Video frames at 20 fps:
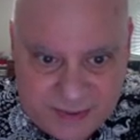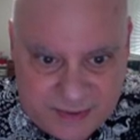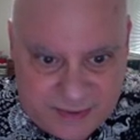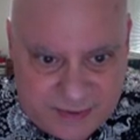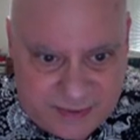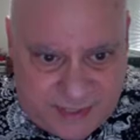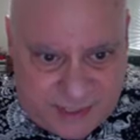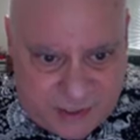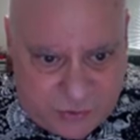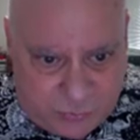
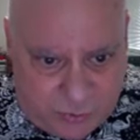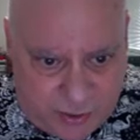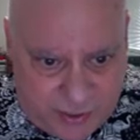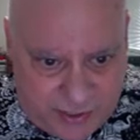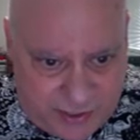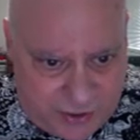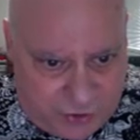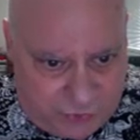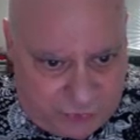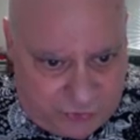That's why
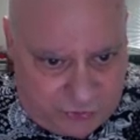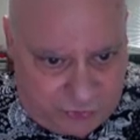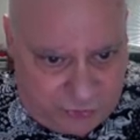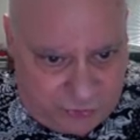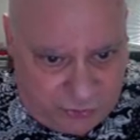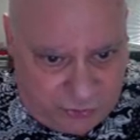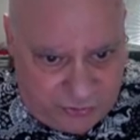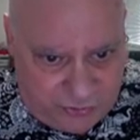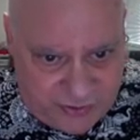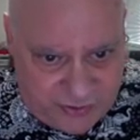they overgrow
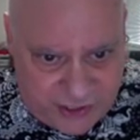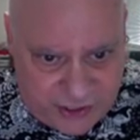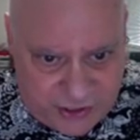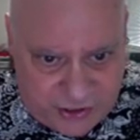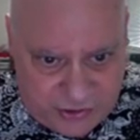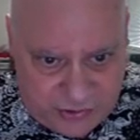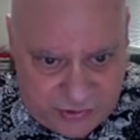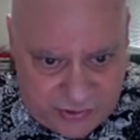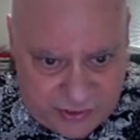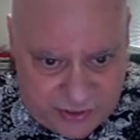their
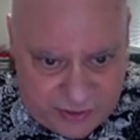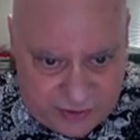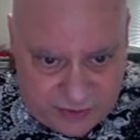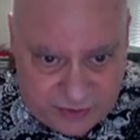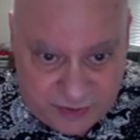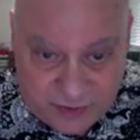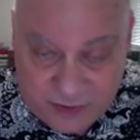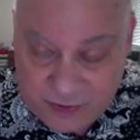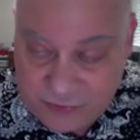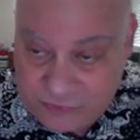tissues and
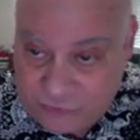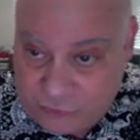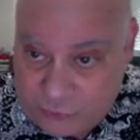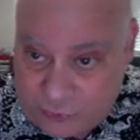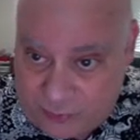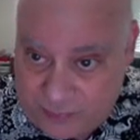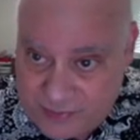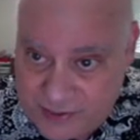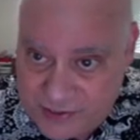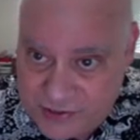
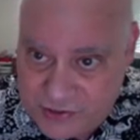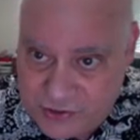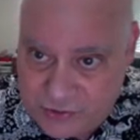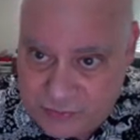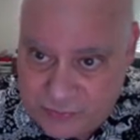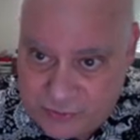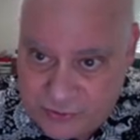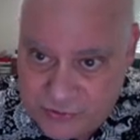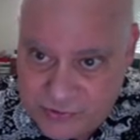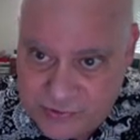form these
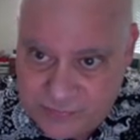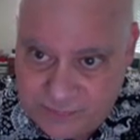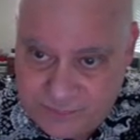tumors.